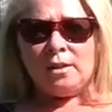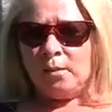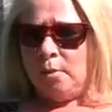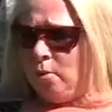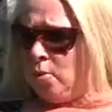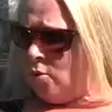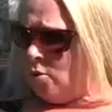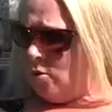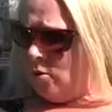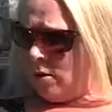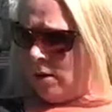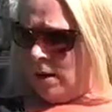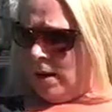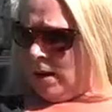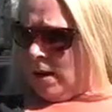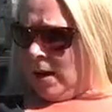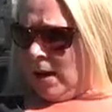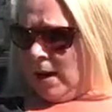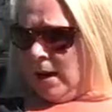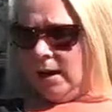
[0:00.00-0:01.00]
support,
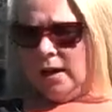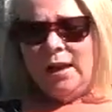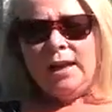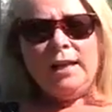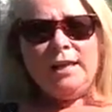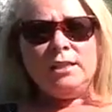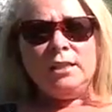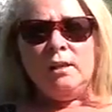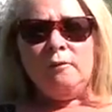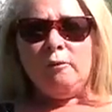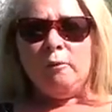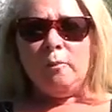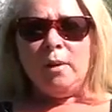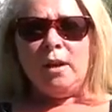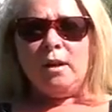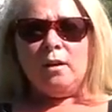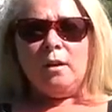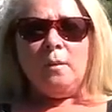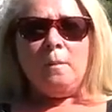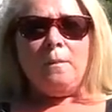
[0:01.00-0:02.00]
easy for
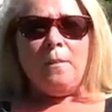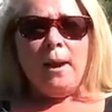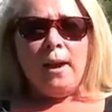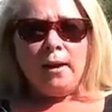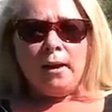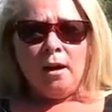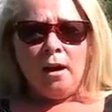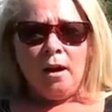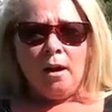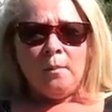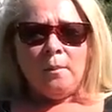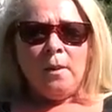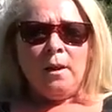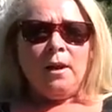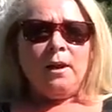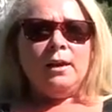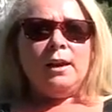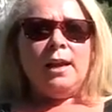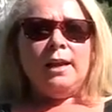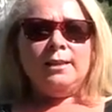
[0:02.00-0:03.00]
me to pack up
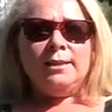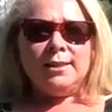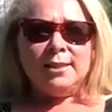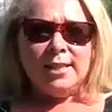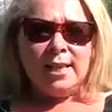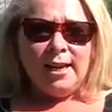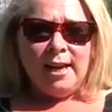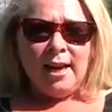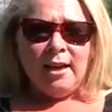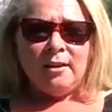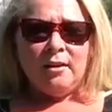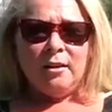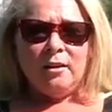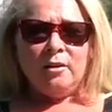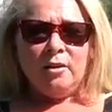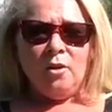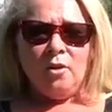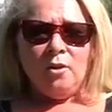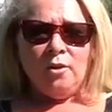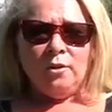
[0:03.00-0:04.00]
and set out
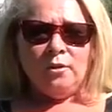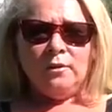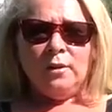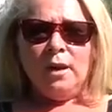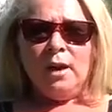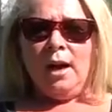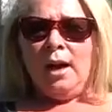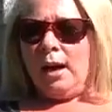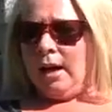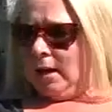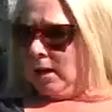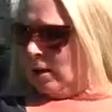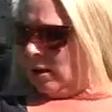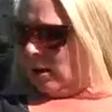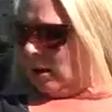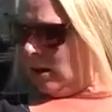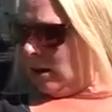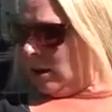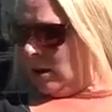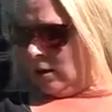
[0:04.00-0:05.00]
alone,
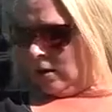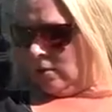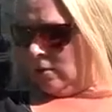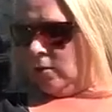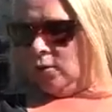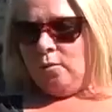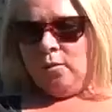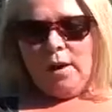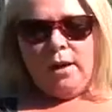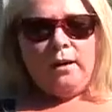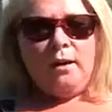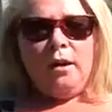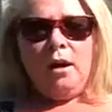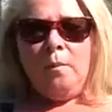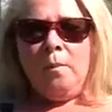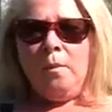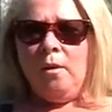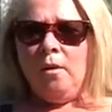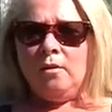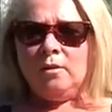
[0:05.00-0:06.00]
great
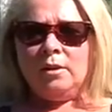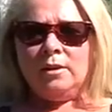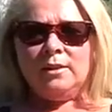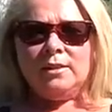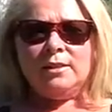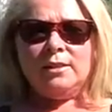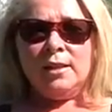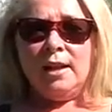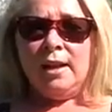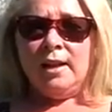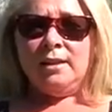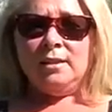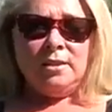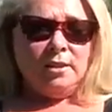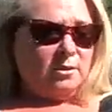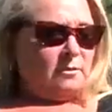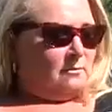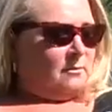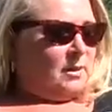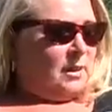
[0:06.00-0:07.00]
cup holders, and
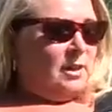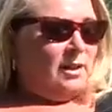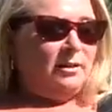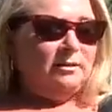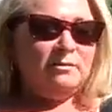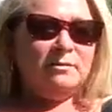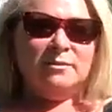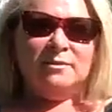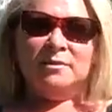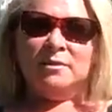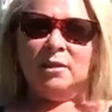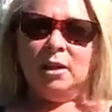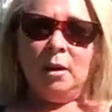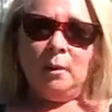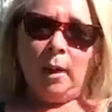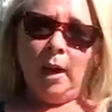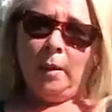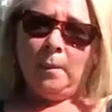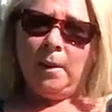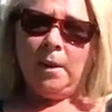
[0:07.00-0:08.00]
yeah,
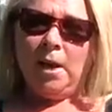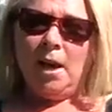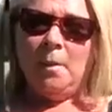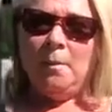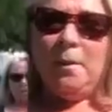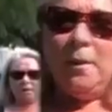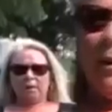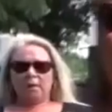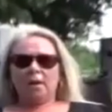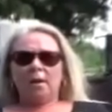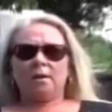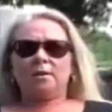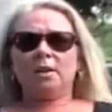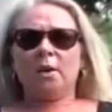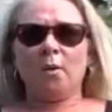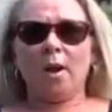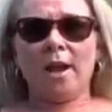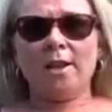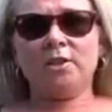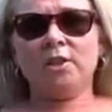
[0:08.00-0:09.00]
I'm a happy camper now.
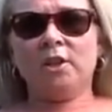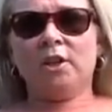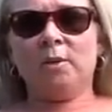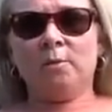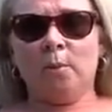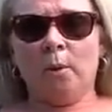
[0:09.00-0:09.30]
So as you can